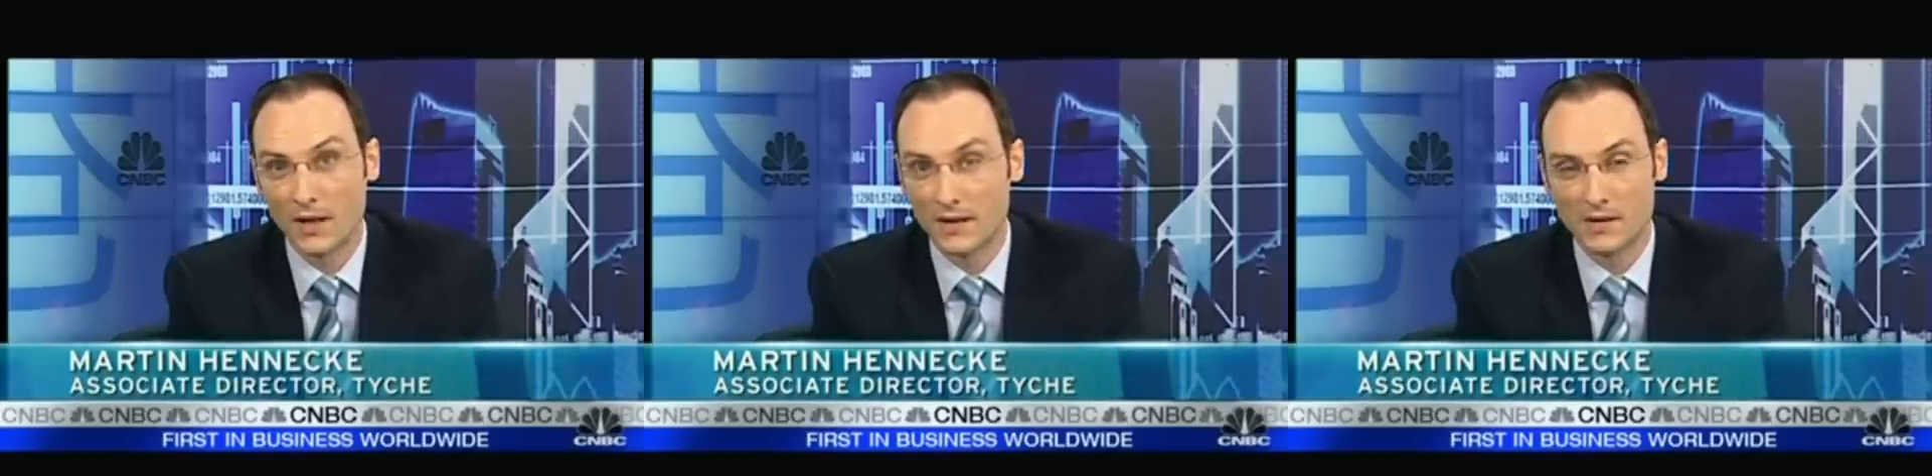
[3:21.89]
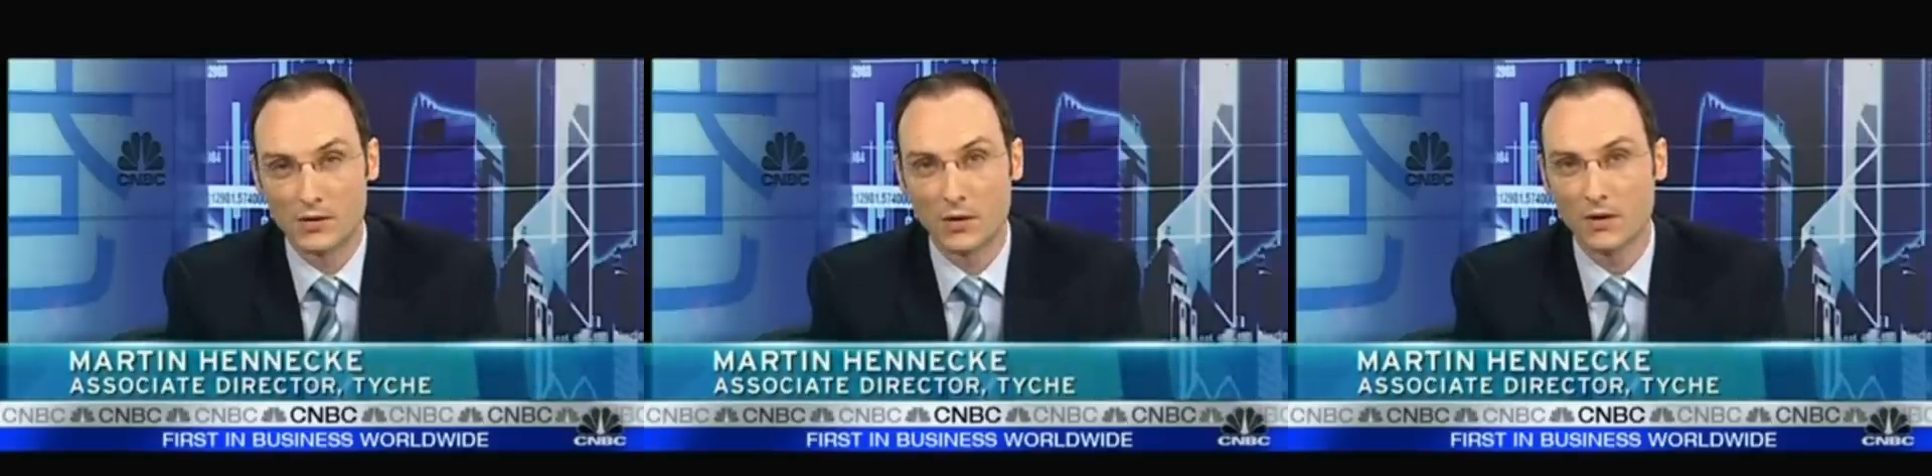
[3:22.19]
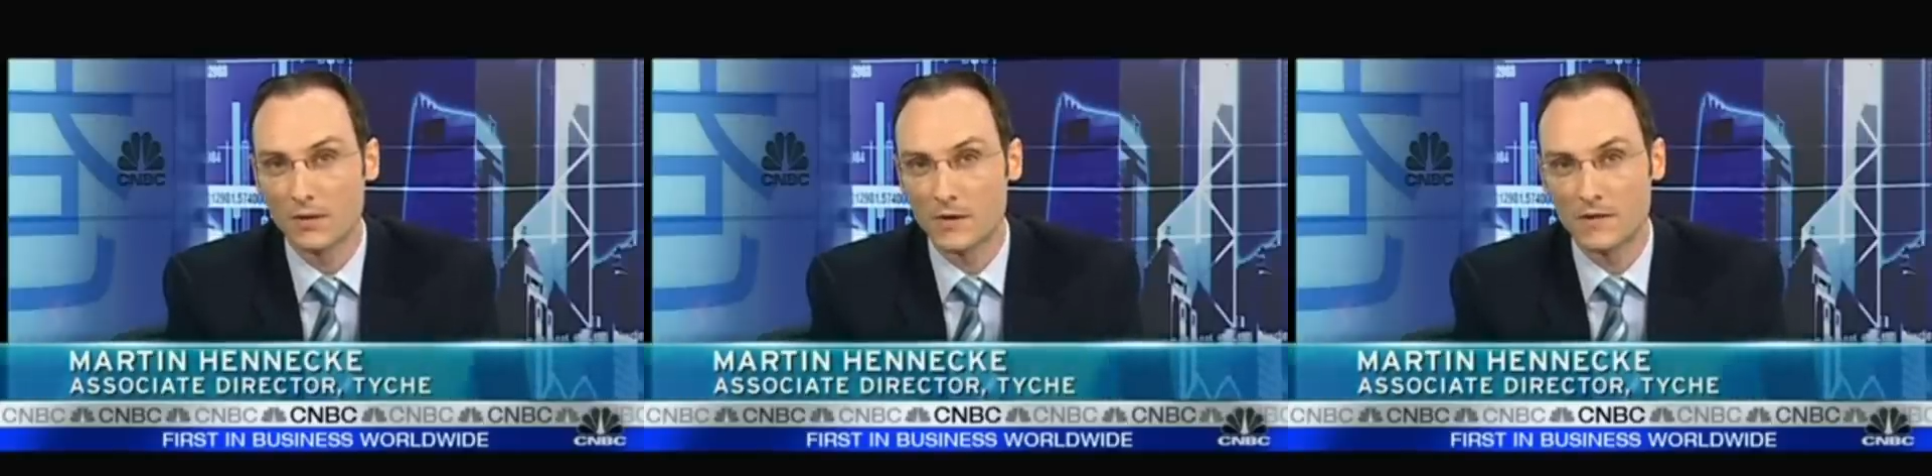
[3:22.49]
and in the
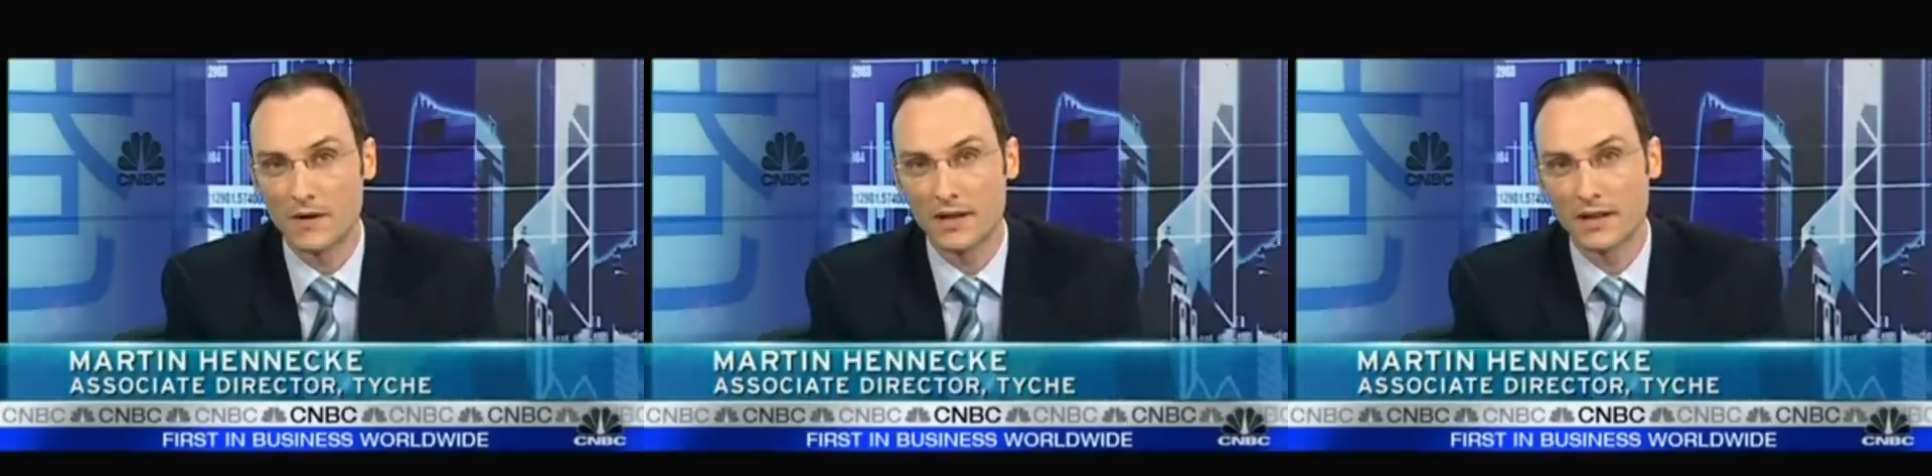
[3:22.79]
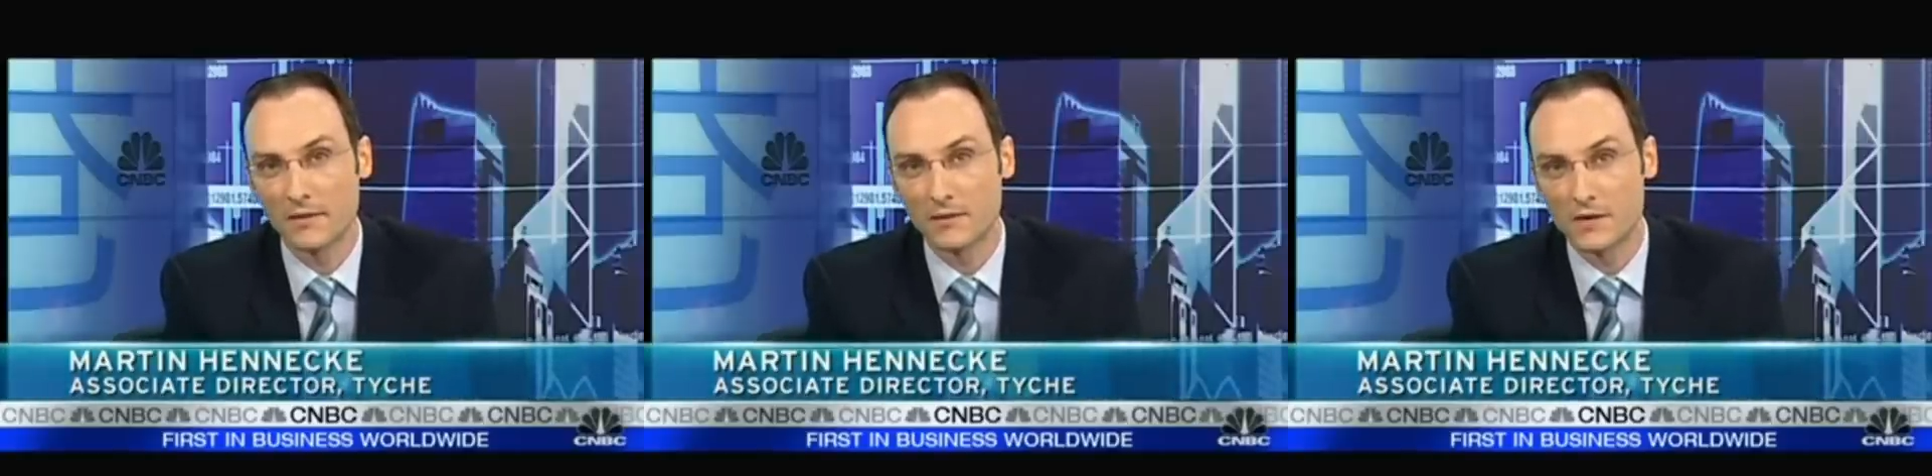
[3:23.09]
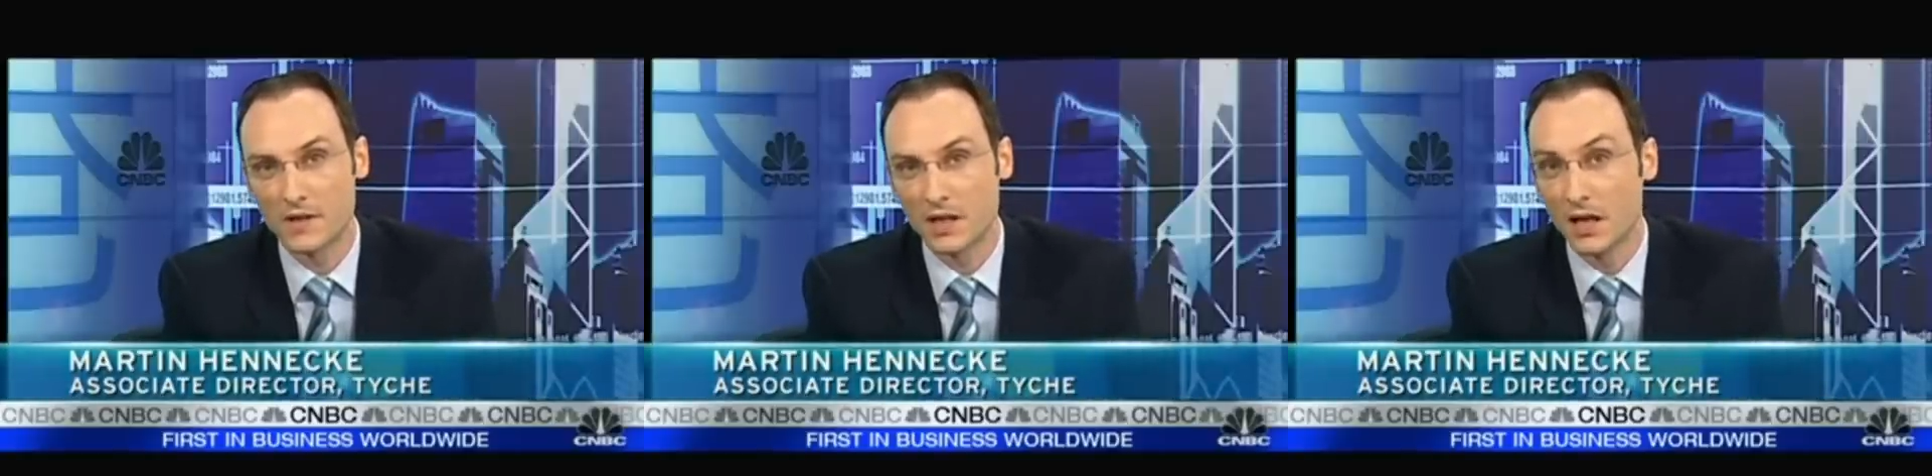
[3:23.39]
short term it's very tough to
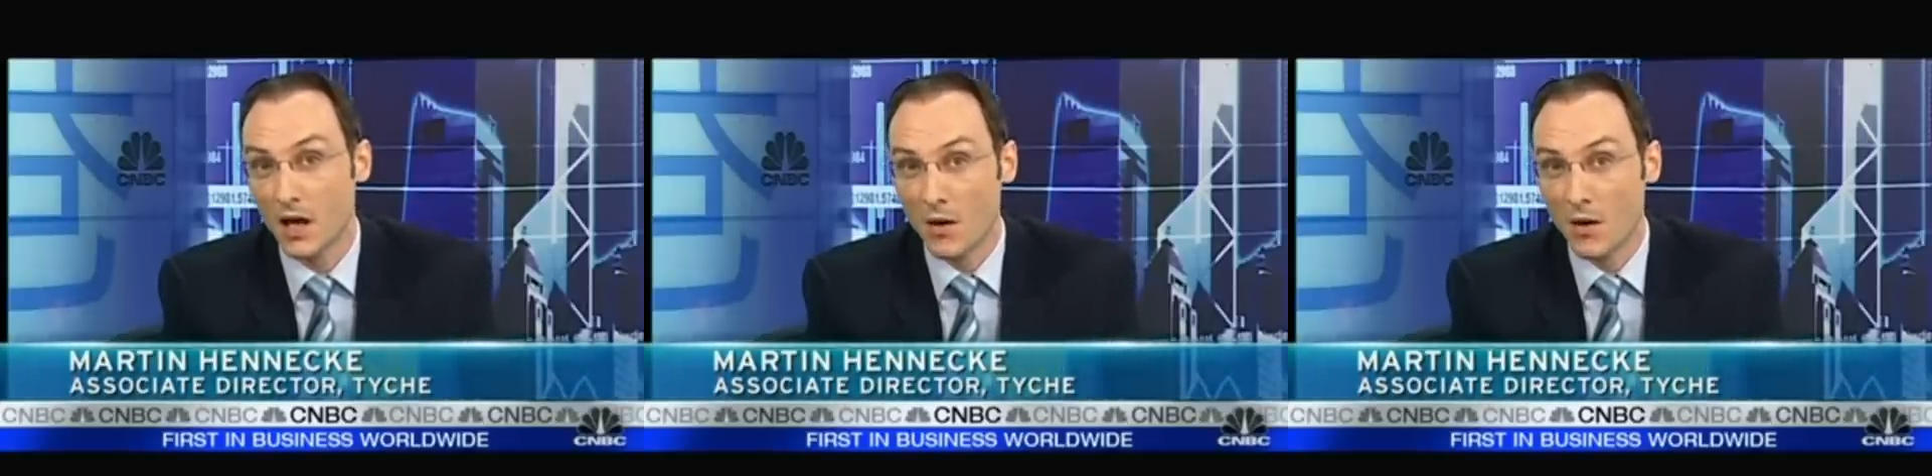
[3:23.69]
see